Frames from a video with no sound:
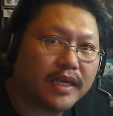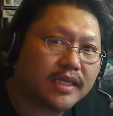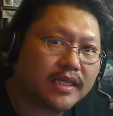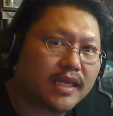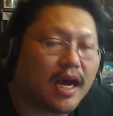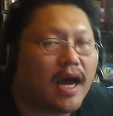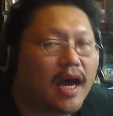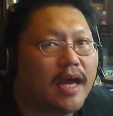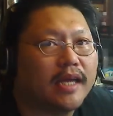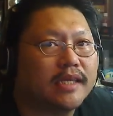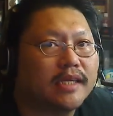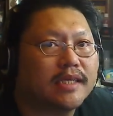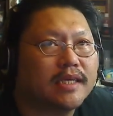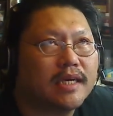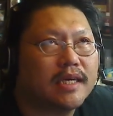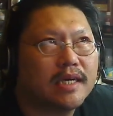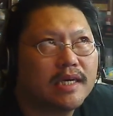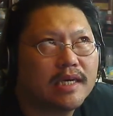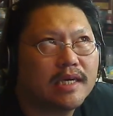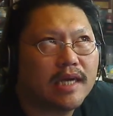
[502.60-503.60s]

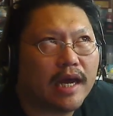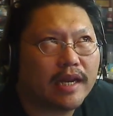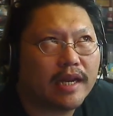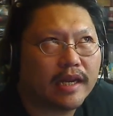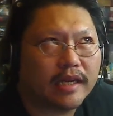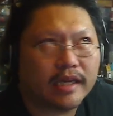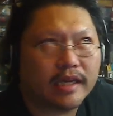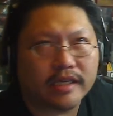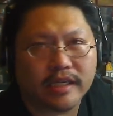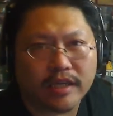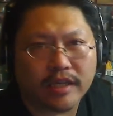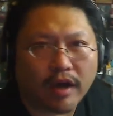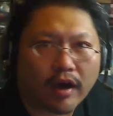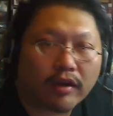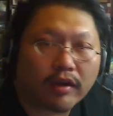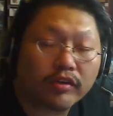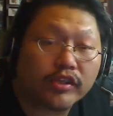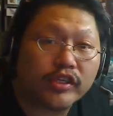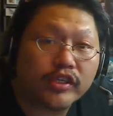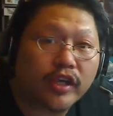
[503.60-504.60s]
PSIs and then does an
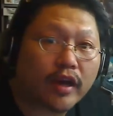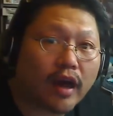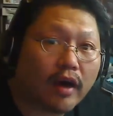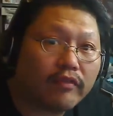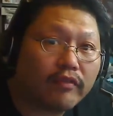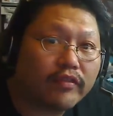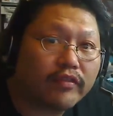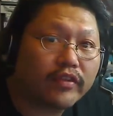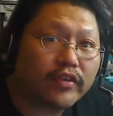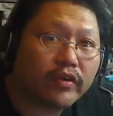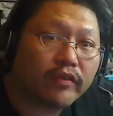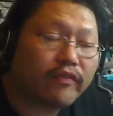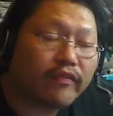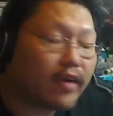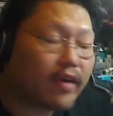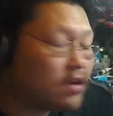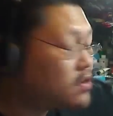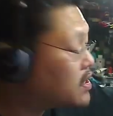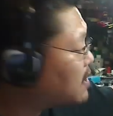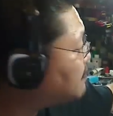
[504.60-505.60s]
auto shut off. So
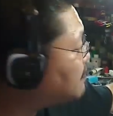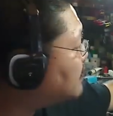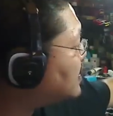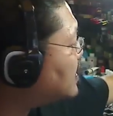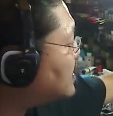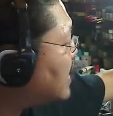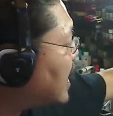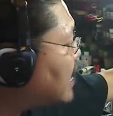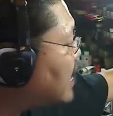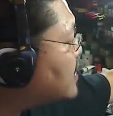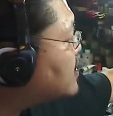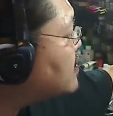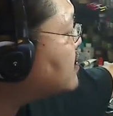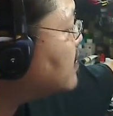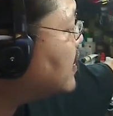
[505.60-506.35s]
if I hooked up a tank